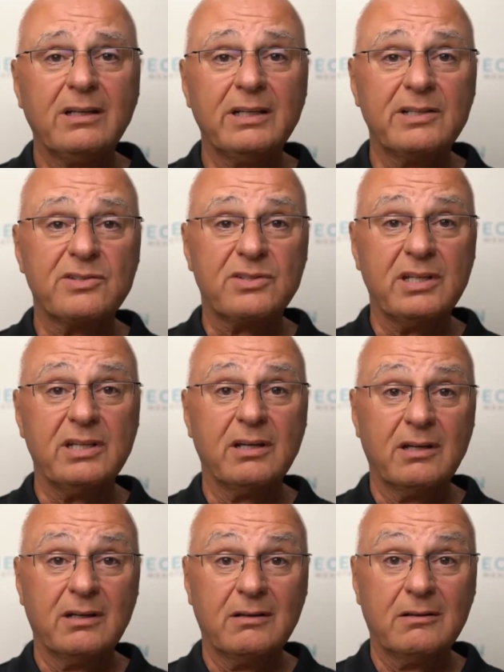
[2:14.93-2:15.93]
is the
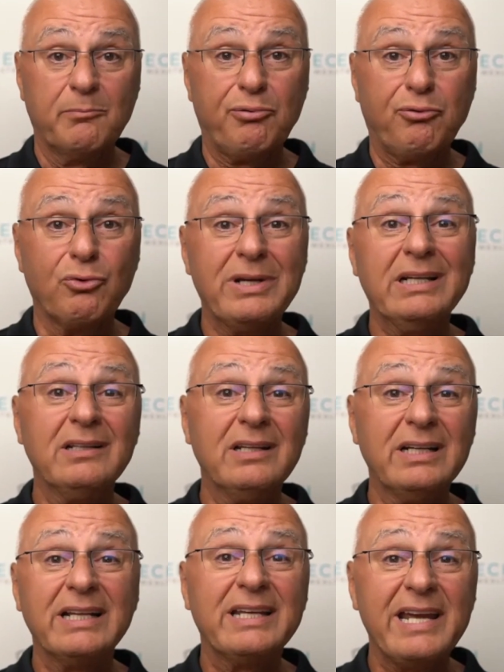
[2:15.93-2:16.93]

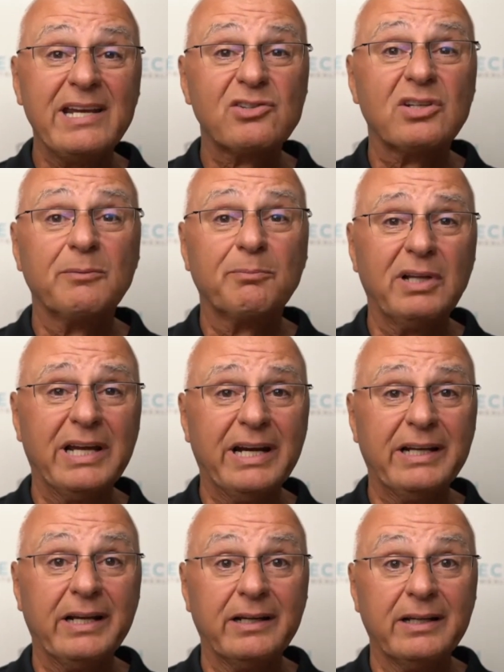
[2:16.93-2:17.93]
pre-litigation
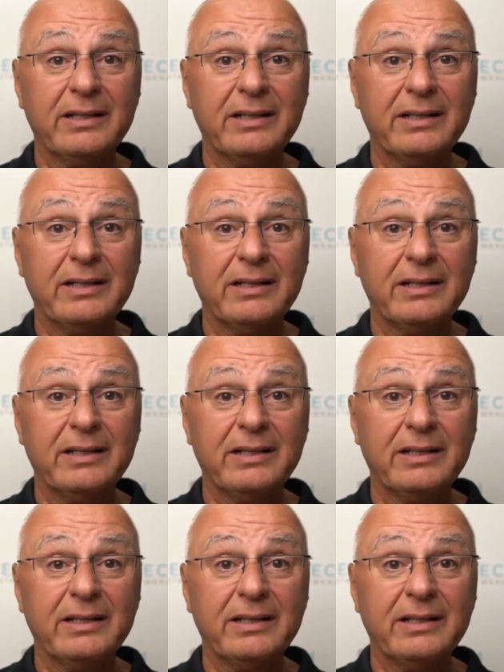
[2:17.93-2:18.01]
planning.